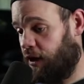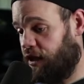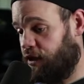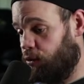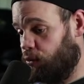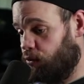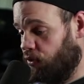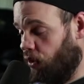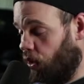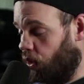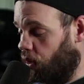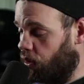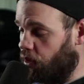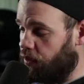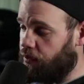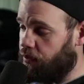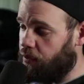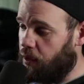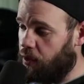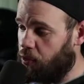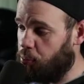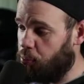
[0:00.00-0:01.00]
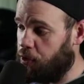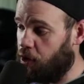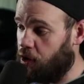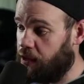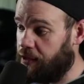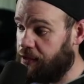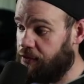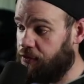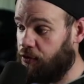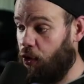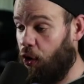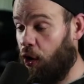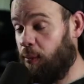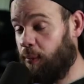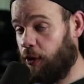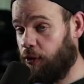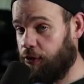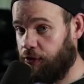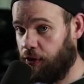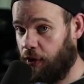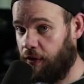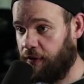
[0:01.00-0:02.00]
I use all their other plugins
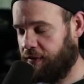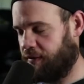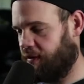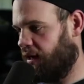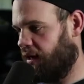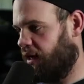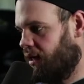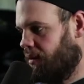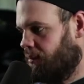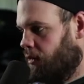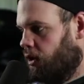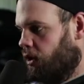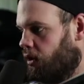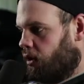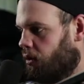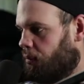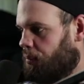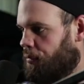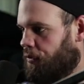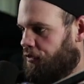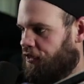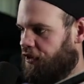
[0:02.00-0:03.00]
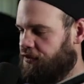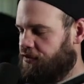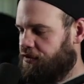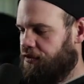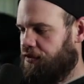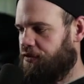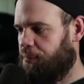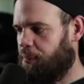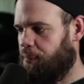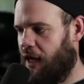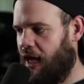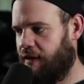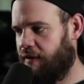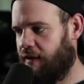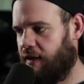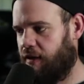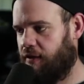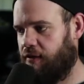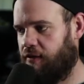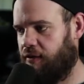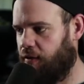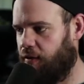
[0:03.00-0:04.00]
almost all the time, but this is
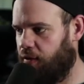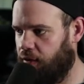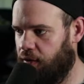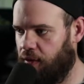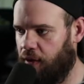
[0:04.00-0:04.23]
madness.